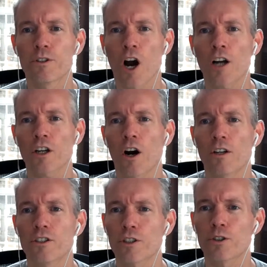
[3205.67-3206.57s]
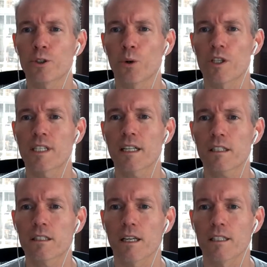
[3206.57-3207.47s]
not on just your skill
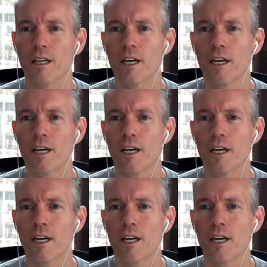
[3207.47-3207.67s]
set,